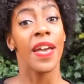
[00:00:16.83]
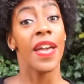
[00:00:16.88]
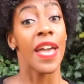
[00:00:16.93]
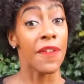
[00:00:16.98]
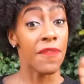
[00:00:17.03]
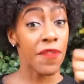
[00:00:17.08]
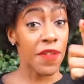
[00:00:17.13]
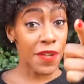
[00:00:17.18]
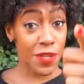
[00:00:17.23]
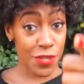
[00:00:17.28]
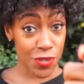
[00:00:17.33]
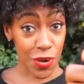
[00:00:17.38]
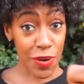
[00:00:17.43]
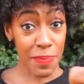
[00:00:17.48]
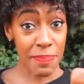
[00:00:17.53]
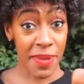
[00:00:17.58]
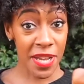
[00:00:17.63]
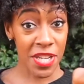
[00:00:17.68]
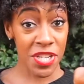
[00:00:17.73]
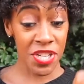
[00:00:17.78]
If it is your
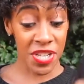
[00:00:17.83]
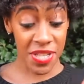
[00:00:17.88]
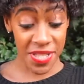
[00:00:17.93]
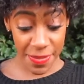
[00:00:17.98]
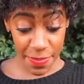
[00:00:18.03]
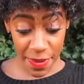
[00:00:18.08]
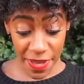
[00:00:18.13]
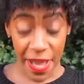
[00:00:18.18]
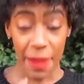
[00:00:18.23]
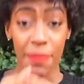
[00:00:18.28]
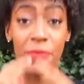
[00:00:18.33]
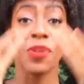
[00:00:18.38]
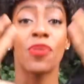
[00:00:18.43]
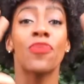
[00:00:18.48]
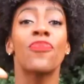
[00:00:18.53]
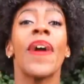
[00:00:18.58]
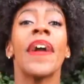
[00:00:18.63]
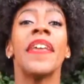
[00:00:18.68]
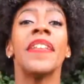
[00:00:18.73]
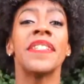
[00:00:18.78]
mission to become the
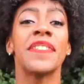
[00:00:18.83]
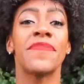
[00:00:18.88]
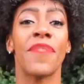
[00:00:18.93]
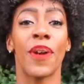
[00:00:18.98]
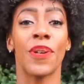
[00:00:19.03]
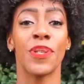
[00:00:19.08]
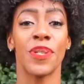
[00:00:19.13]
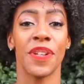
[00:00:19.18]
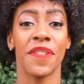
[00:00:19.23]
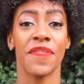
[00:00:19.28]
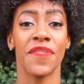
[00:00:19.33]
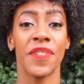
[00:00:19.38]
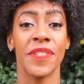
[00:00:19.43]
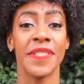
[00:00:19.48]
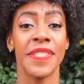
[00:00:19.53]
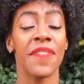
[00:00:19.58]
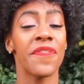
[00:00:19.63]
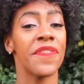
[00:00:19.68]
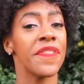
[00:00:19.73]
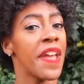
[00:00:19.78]
greatest version of
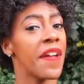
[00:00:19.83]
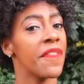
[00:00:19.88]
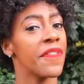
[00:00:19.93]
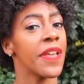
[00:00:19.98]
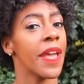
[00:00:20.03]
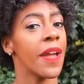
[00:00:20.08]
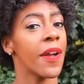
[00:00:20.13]
yourself in every